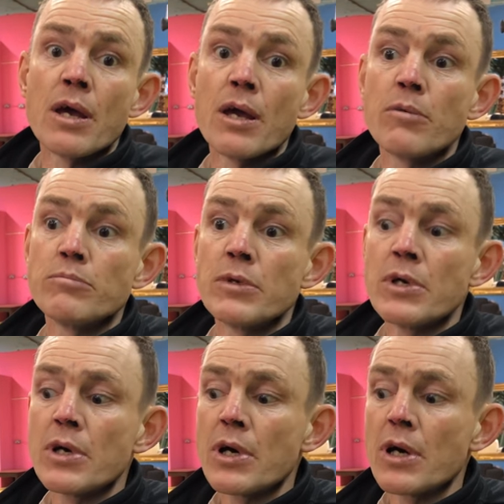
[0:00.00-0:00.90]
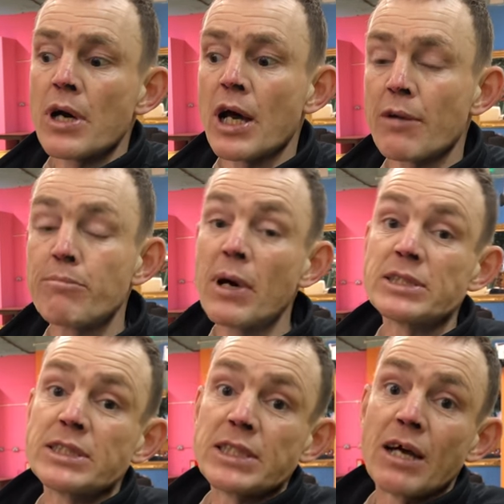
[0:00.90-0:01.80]
And I've
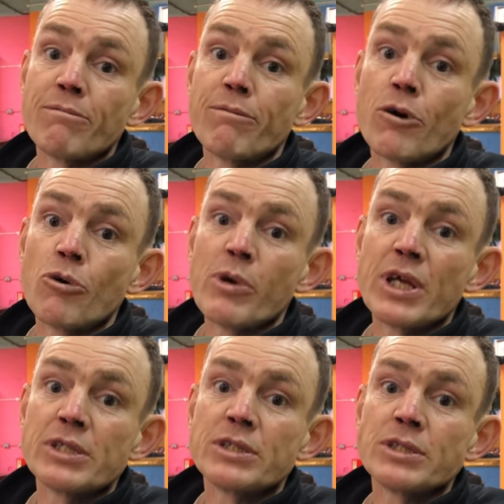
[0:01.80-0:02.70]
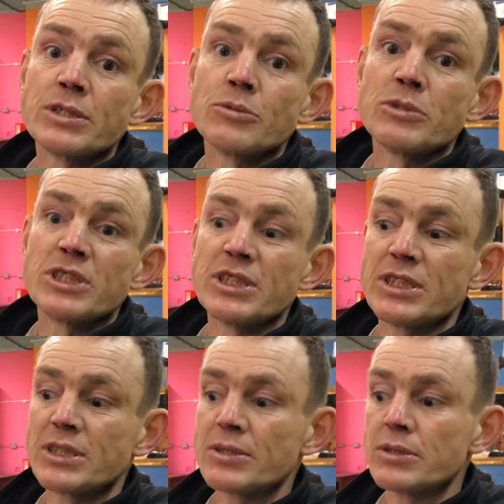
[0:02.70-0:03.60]
managed that in 4 weeks, which
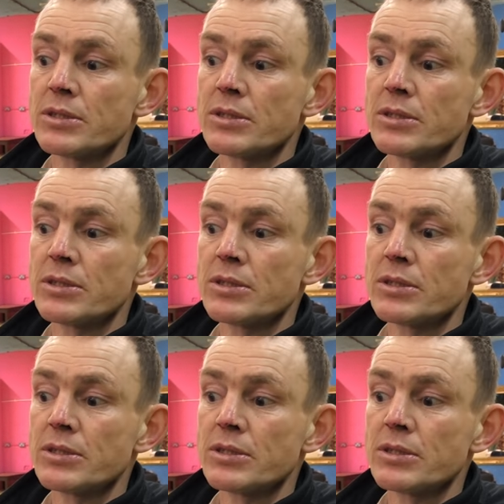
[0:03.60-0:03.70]
is...